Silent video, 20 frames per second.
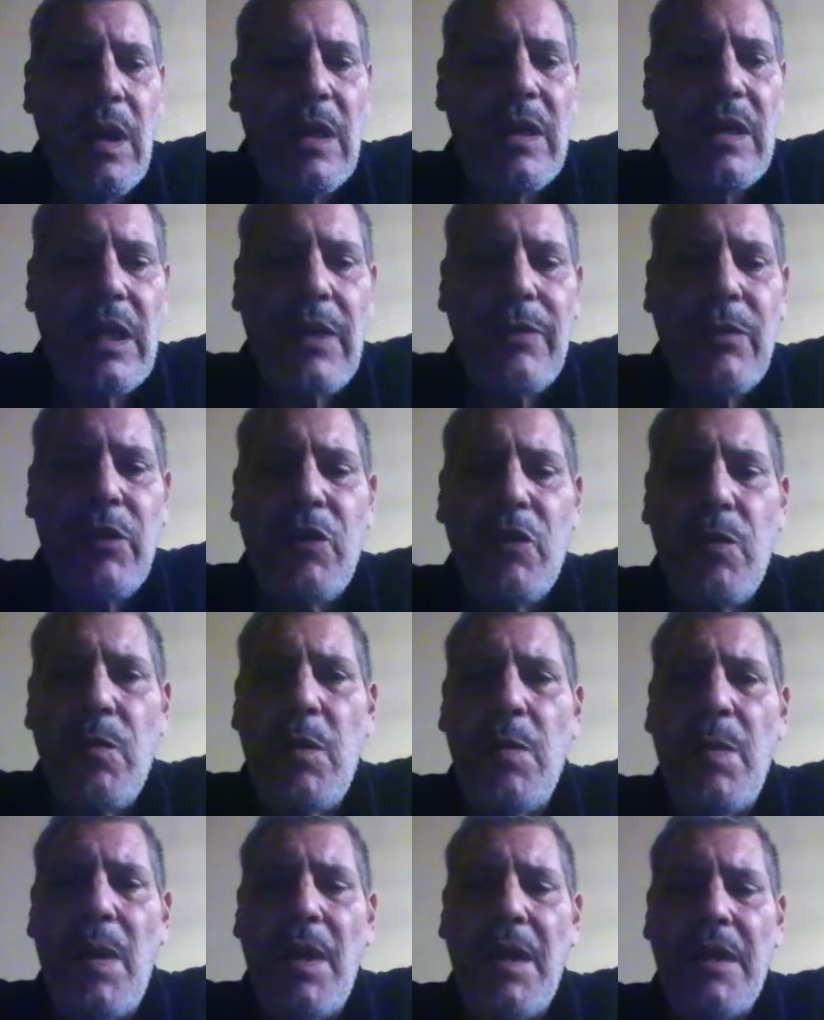is given to
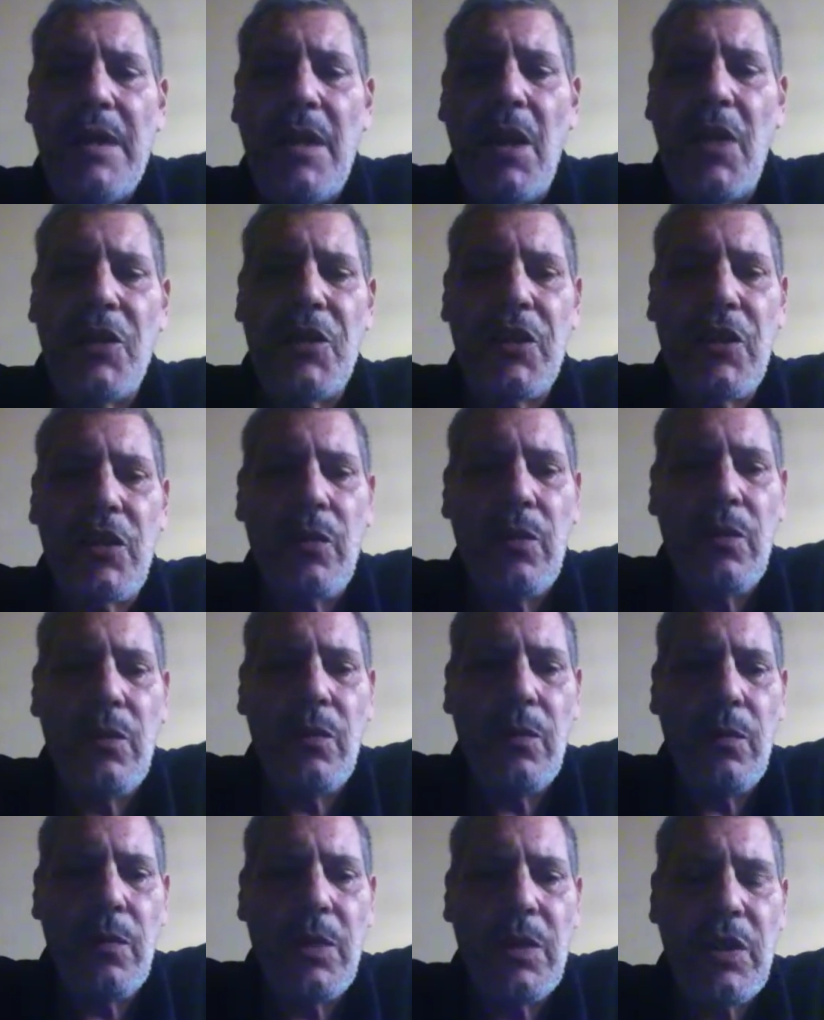me by an article
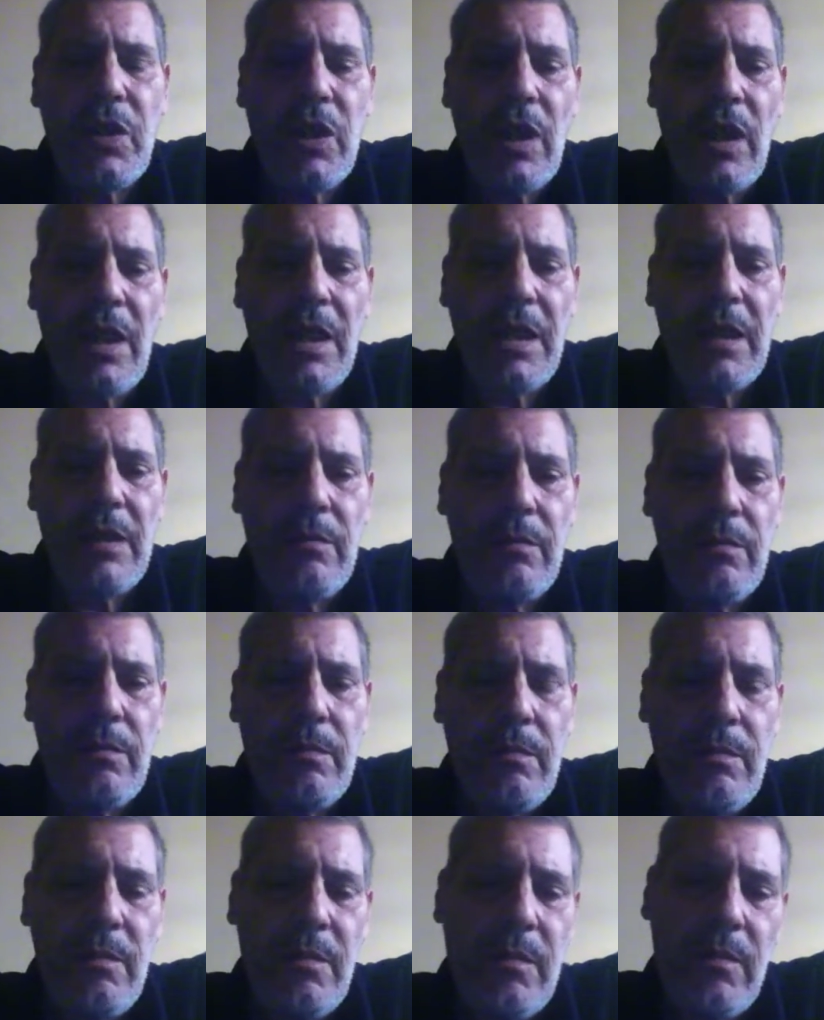which I
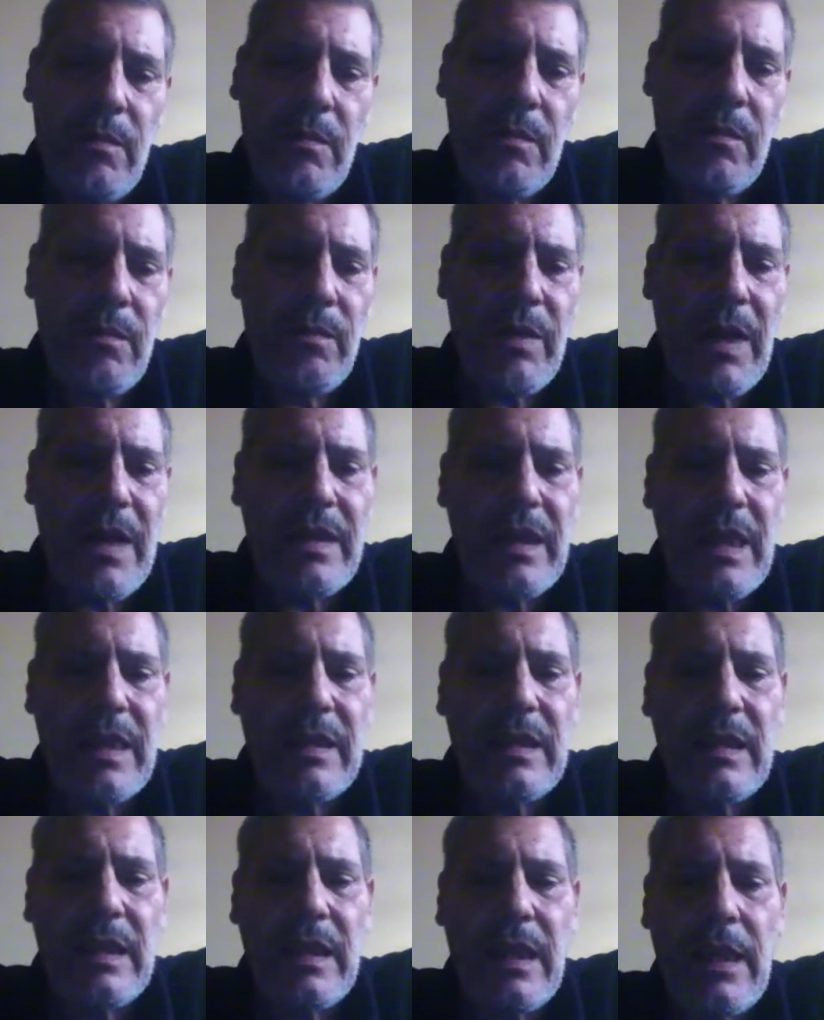read
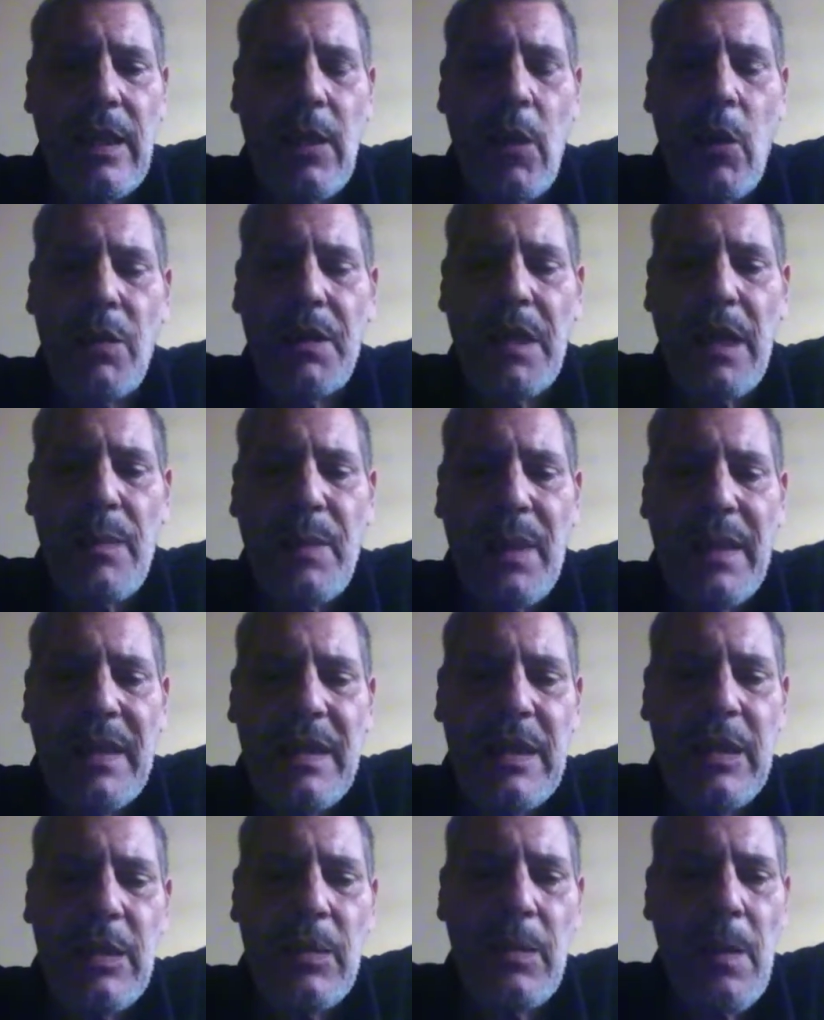yesterday on
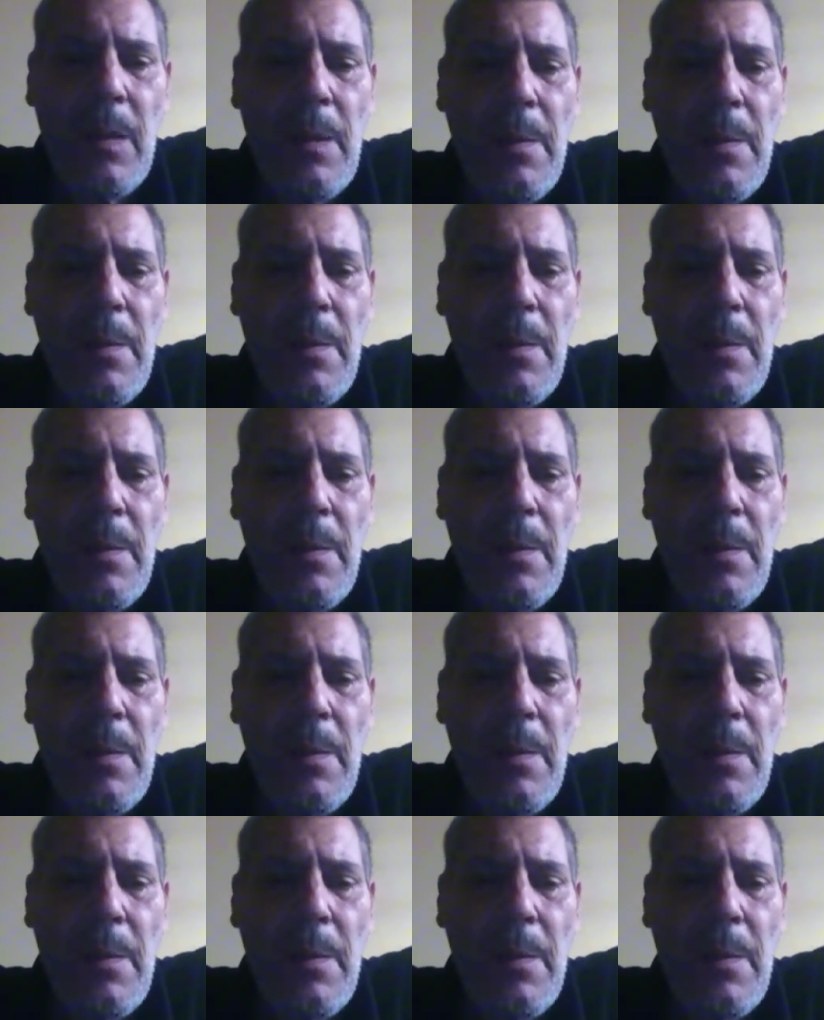NetBase,